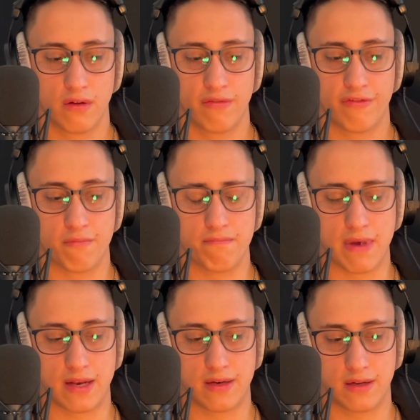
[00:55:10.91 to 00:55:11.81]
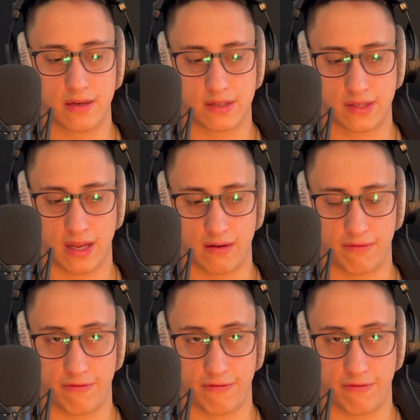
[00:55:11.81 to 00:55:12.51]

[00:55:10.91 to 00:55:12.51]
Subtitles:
for men in a state of